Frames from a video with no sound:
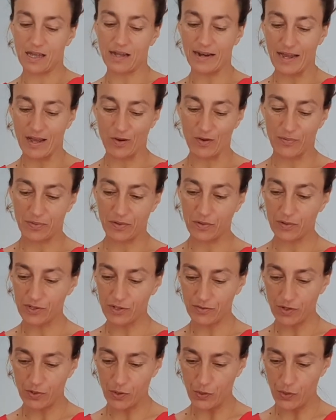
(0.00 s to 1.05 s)
Now, those
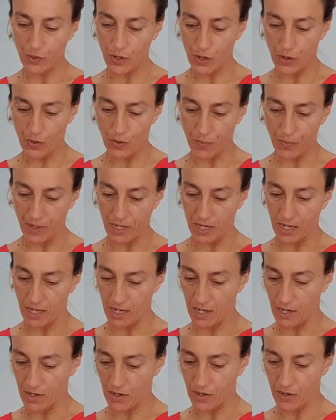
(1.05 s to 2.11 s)
of you who know
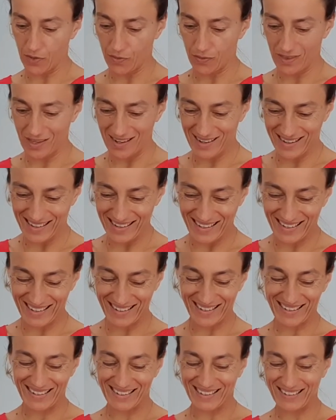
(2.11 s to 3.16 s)
me know that
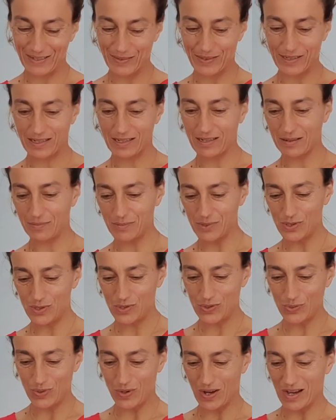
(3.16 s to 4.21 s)
when it comes
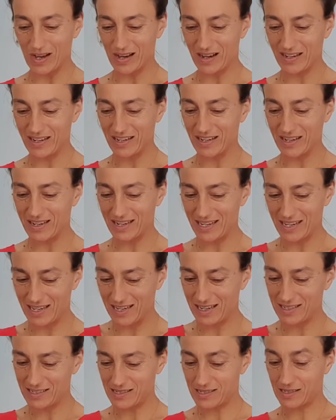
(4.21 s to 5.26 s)
to
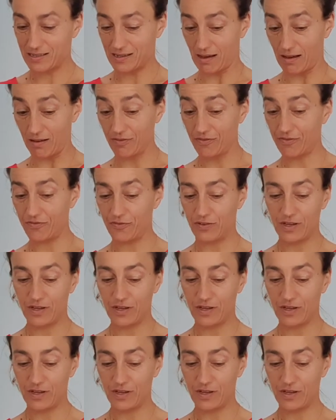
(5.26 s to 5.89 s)
oniony stuff